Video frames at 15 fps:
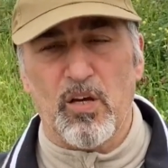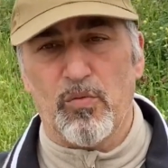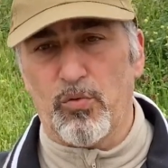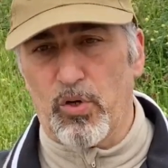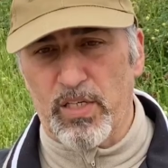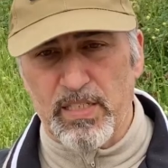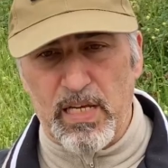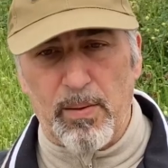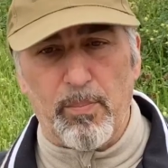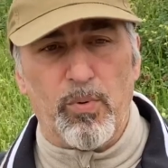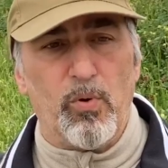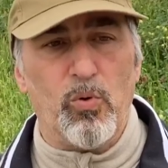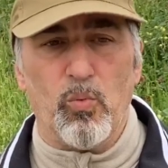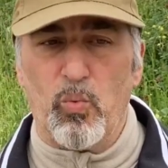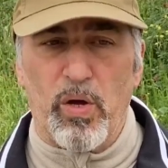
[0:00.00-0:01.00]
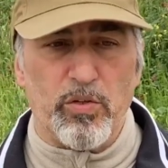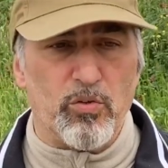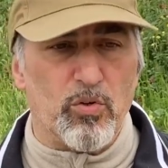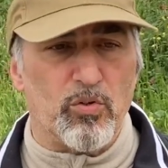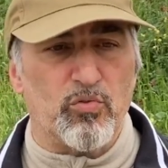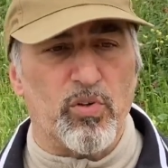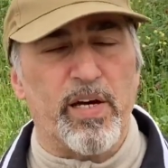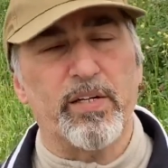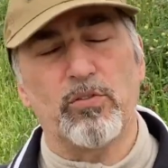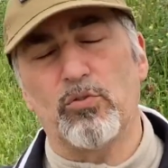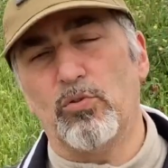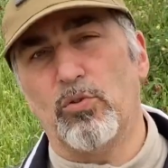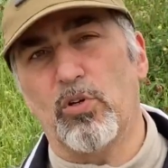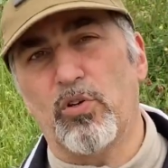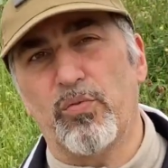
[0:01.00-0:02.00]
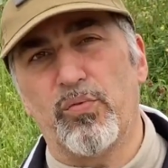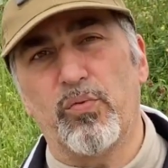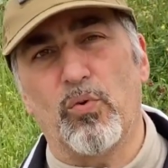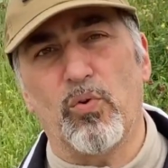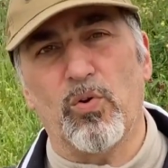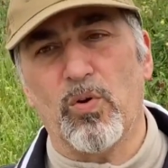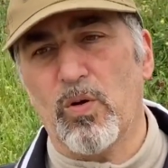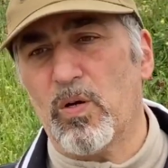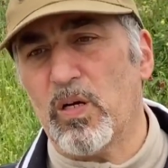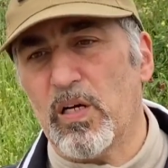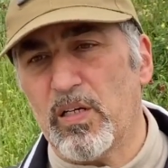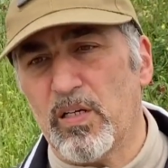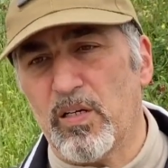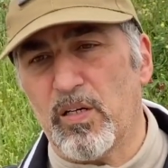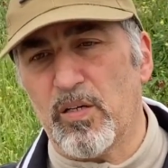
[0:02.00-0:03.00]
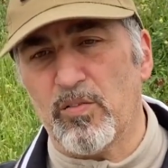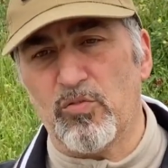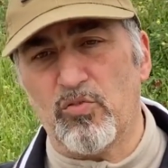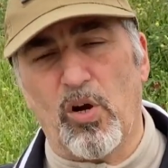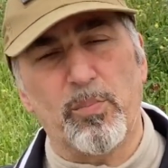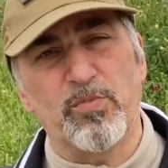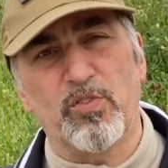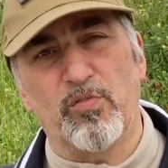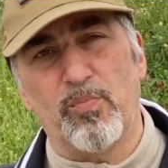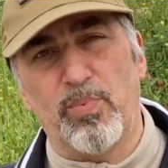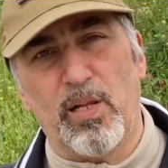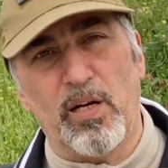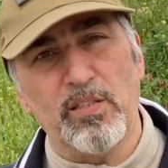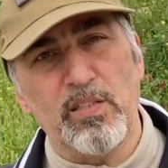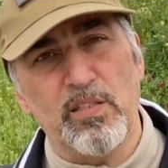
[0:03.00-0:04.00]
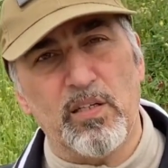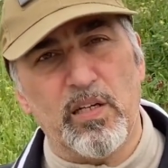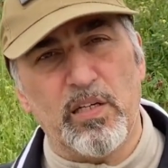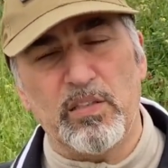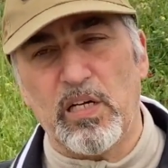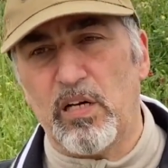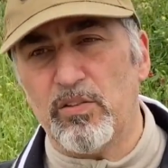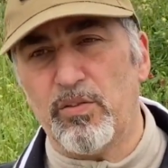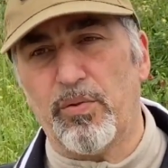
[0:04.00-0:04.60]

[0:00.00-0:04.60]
For example, when you're trying to look for drops of blood and other